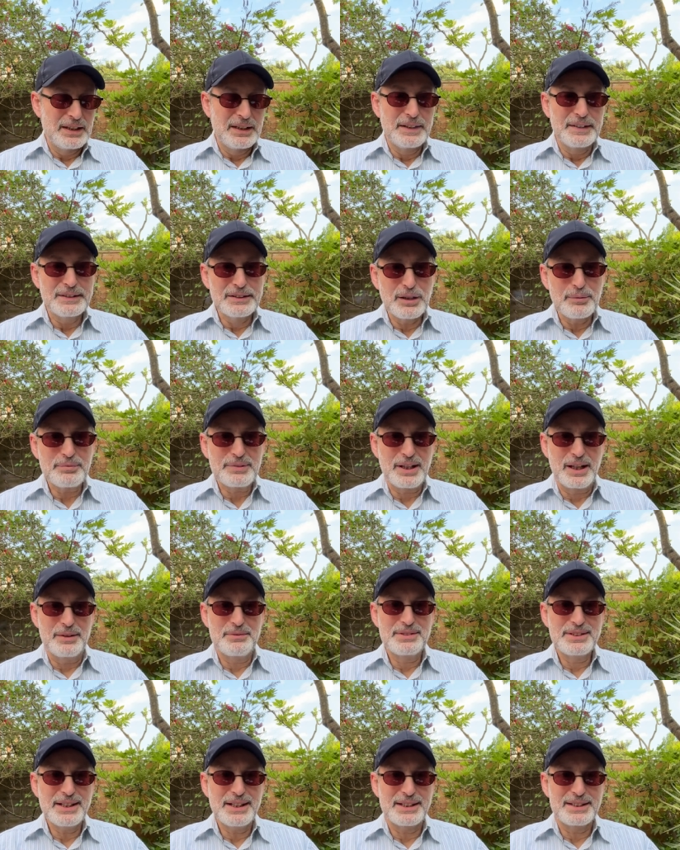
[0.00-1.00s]

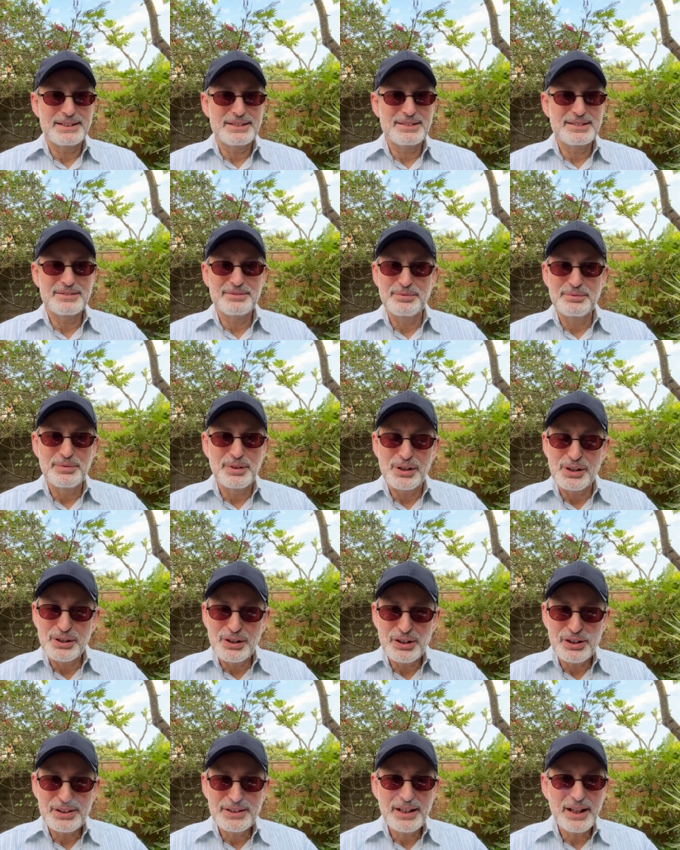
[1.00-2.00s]
Sometimes yes, but a
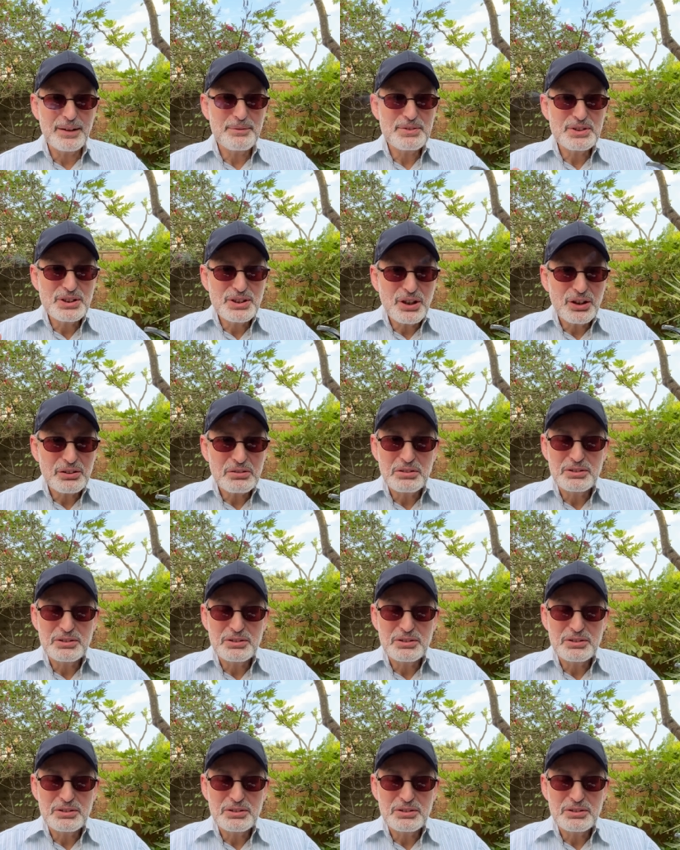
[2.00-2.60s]
lot of times not,